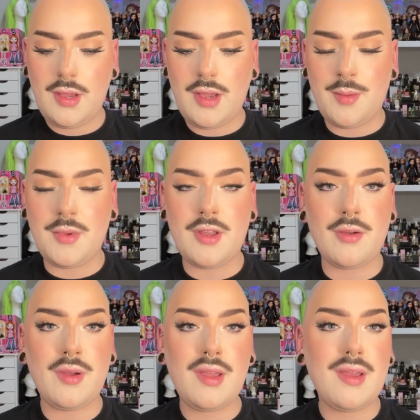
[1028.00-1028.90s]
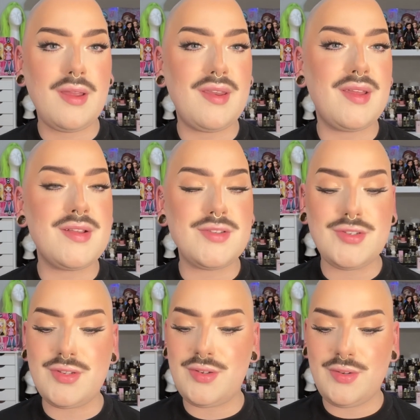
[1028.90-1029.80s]
I'm going to go ahead and
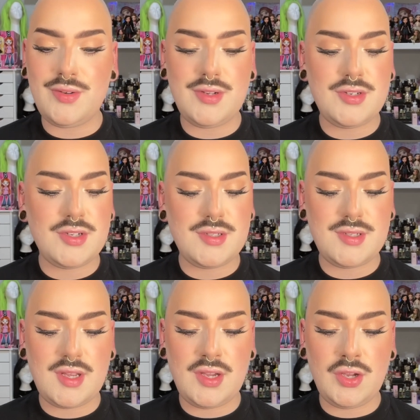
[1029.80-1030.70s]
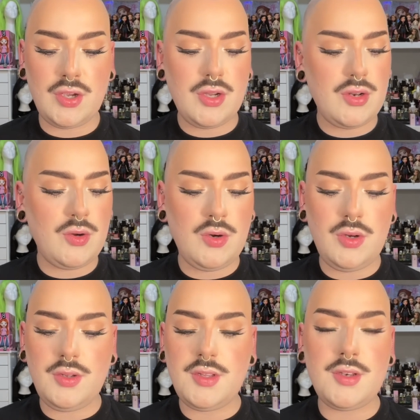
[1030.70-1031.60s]
do just a good
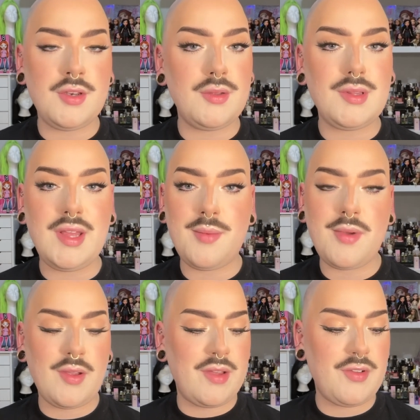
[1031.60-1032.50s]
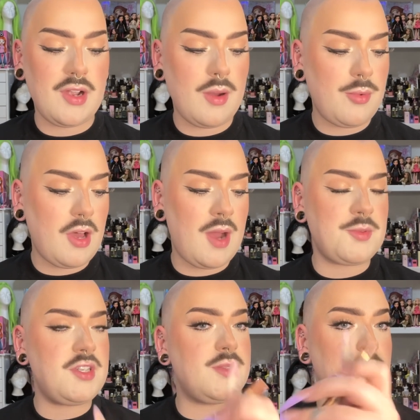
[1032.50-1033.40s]
old nude lip. I have a couple
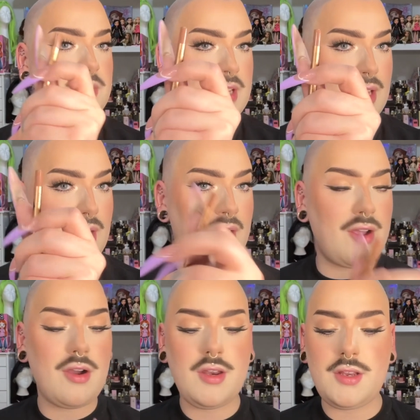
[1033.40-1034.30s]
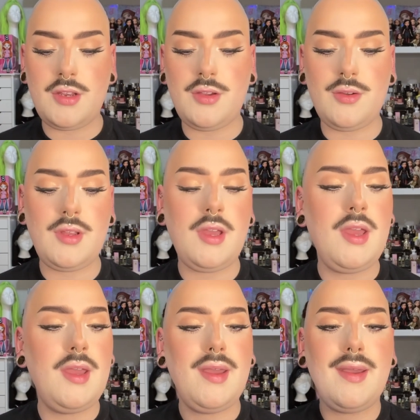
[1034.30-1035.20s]
options, but we're taking Iconic Nude
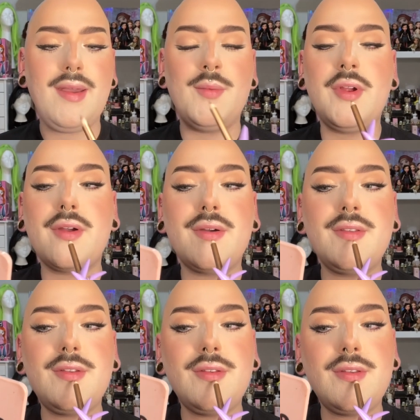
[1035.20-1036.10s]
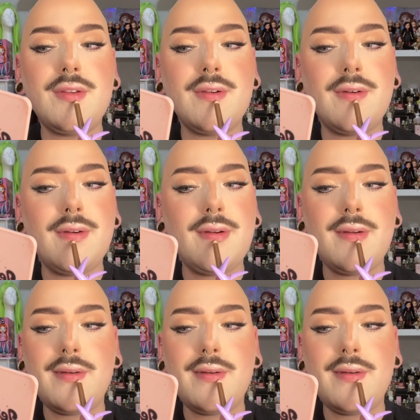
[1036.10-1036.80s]
and we're going to do